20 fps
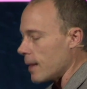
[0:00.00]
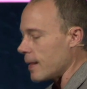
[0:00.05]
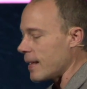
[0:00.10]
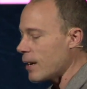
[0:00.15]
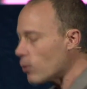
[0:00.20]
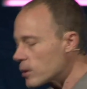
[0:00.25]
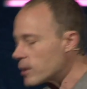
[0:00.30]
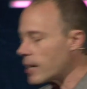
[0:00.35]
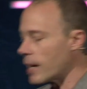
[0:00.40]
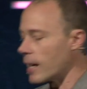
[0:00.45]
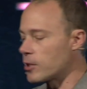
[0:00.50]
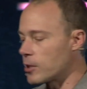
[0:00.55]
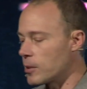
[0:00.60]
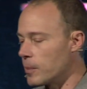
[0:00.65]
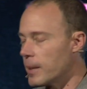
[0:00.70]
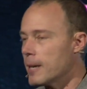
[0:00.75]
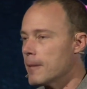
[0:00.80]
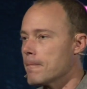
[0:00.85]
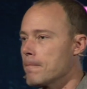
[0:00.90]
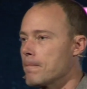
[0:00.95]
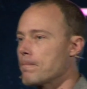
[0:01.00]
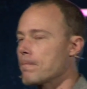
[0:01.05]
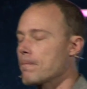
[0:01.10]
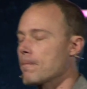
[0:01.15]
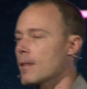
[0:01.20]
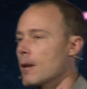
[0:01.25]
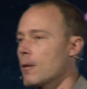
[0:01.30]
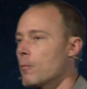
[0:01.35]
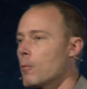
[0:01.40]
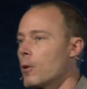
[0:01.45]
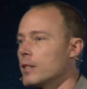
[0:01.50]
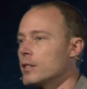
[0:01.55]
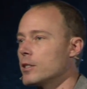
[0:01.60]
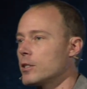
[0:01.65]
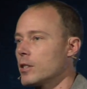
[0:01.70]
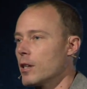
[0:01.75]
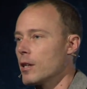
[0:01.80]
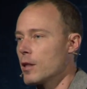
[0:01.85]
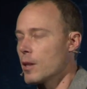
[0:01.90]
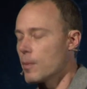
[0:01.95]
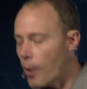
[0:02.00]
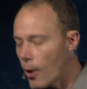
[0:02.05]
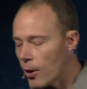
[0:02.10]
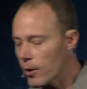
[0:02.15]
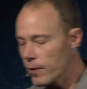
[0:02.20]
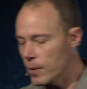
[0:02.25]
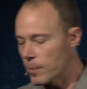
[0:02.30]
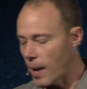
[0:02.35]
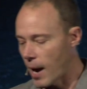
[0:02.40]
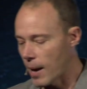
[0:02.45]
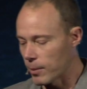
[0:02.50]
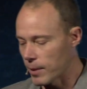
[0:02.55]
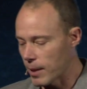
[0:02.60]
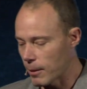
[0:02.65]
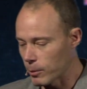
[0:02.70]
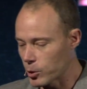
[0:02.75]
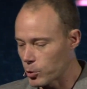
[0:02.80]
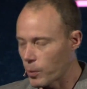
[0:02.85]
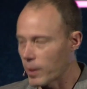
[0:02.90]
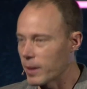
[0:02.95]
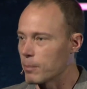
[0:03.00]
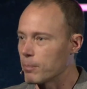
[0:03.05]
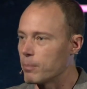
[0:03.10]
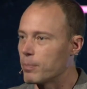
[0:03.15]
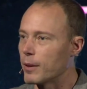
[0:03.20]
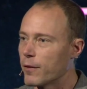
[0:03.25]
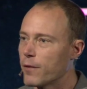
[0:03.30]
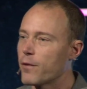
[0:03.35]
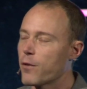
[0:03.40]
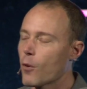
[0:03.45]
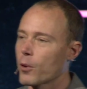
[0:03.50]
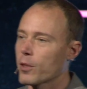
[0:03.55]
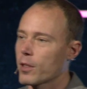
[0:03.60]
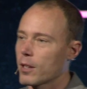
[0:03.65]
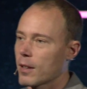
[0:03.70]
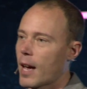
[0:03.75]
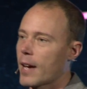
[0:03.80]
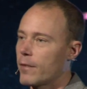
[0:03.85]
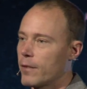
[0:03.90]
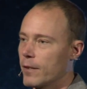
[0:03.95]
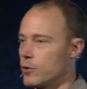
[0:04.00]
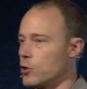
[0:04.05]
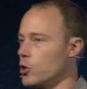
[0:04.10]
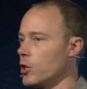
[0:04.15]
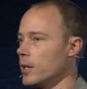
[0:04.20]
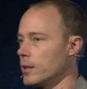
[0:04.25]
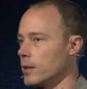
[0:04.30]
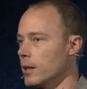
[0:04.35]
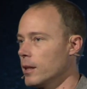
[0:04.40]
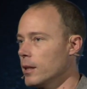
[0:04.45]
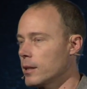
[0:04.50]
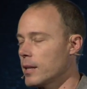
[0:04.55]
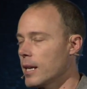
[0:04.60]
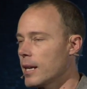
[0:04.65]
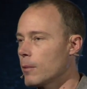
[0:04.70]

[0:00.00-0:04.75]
The Old Testament was the part of the Bible that was written before the life of Jesus,